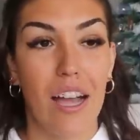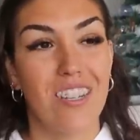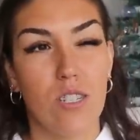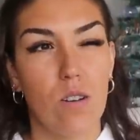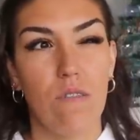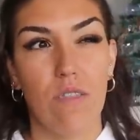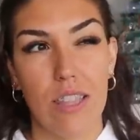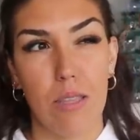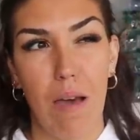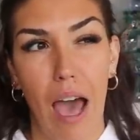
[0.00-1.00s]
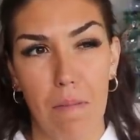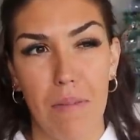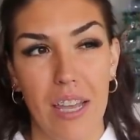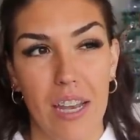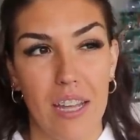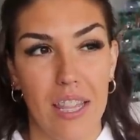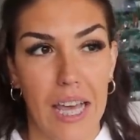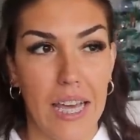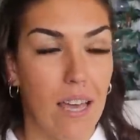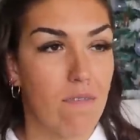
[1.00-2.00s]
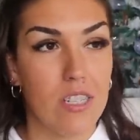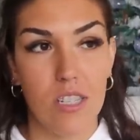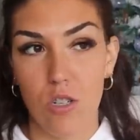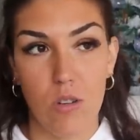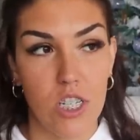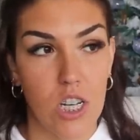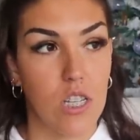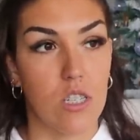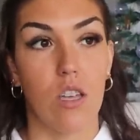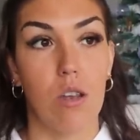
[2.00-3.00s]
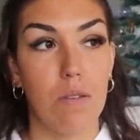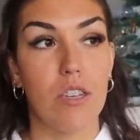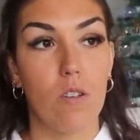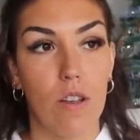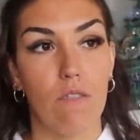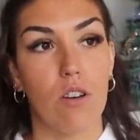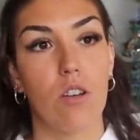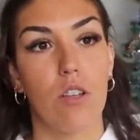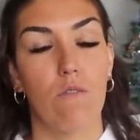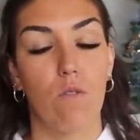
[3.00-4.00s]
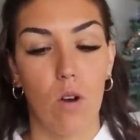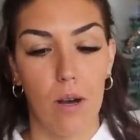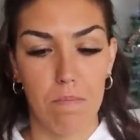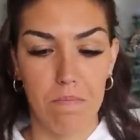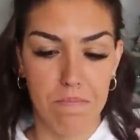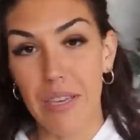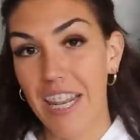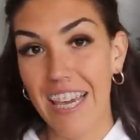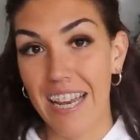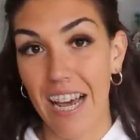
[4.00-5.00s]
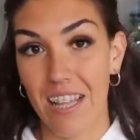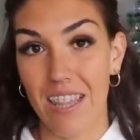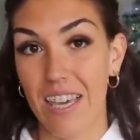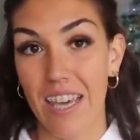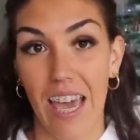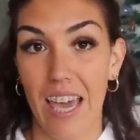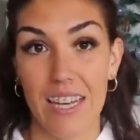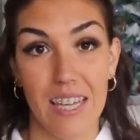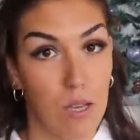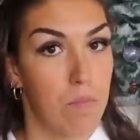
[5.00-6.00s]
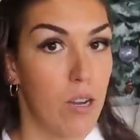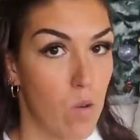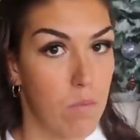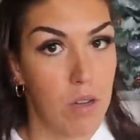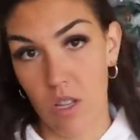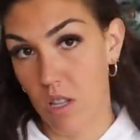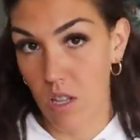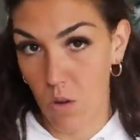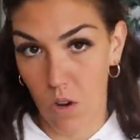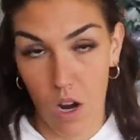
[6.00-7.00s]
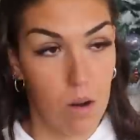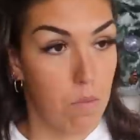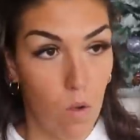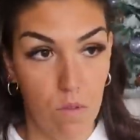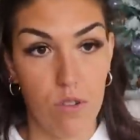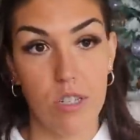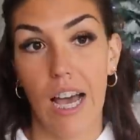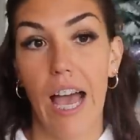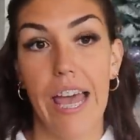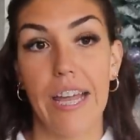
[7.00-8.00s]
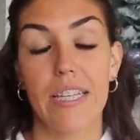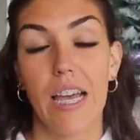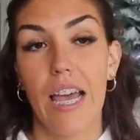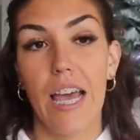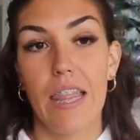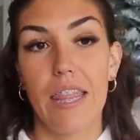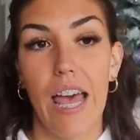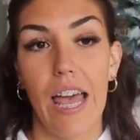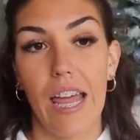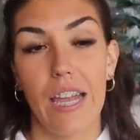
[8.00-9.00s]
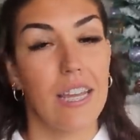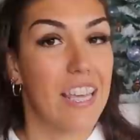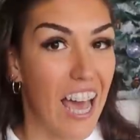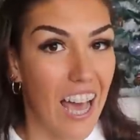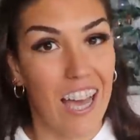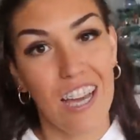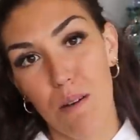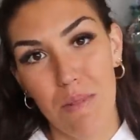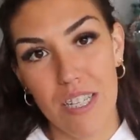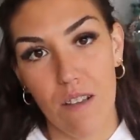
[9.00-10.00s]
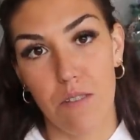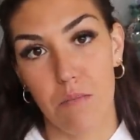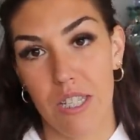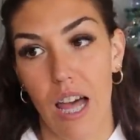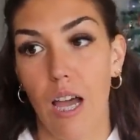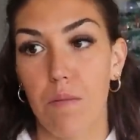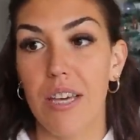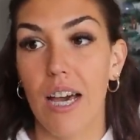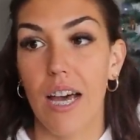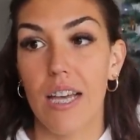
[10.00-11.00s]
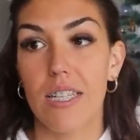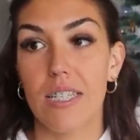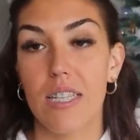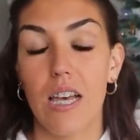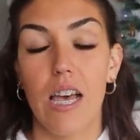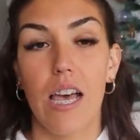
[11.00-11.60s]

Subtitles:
I just sort of let them happen. Like if the situation, it's gonna be too difficult for me to eat healthy and eat my normal low carb whole food diet, then yeah, I cut myself some slack, because